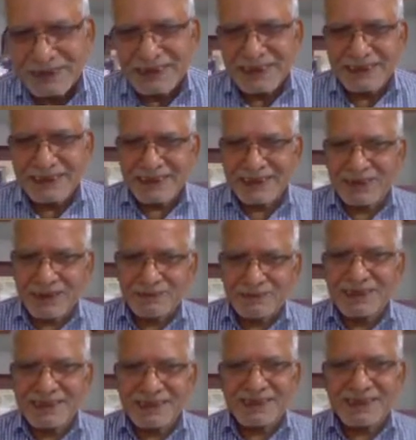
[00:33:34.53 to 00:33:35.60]
J.J.
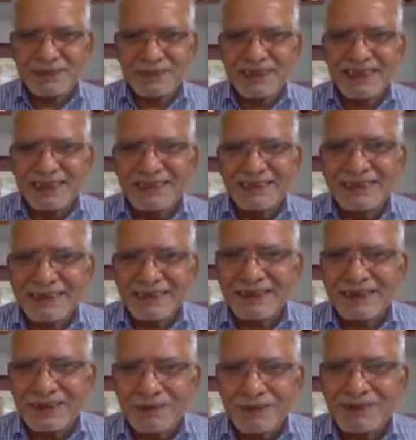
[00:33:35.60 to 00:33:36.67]
Thomson, submitted a
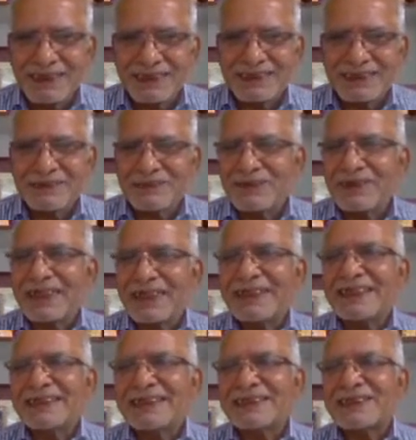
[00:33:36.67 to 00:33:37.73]
nomination for
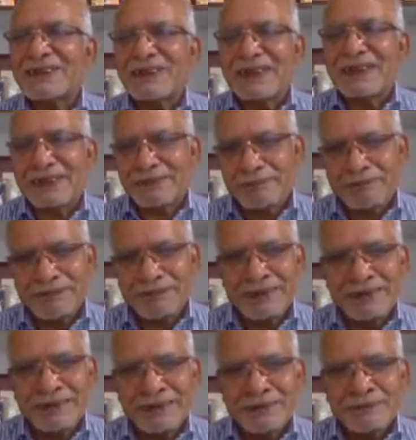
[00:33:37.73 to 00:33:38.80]
1908,
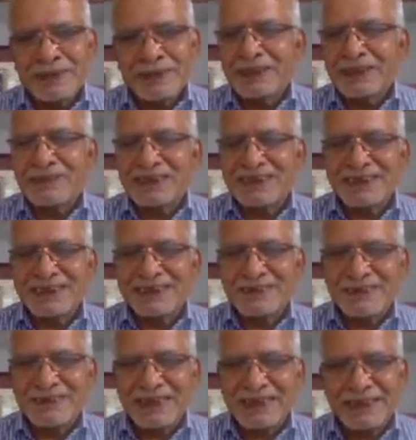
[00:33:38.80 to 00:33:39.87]
but it was
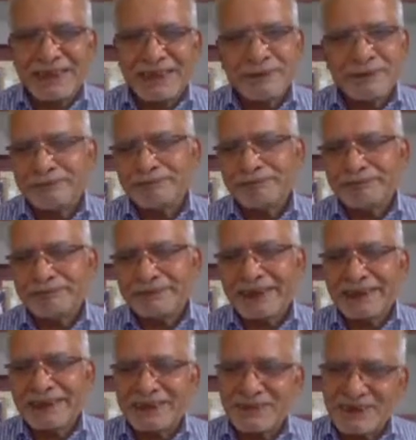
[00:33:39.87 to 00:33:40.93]
received late
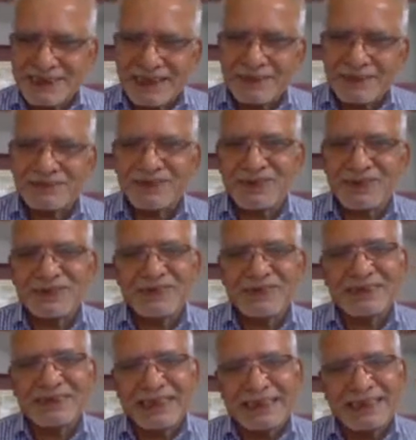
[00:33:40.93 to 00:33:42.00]
and it was kept for
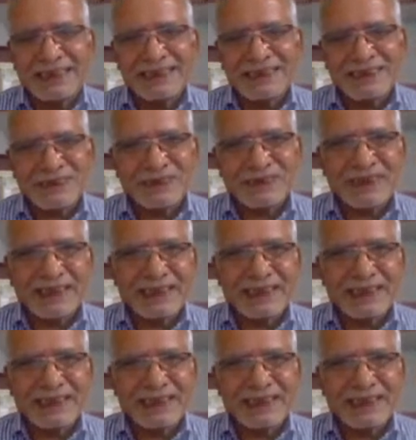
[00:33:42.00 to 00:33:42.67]
1909.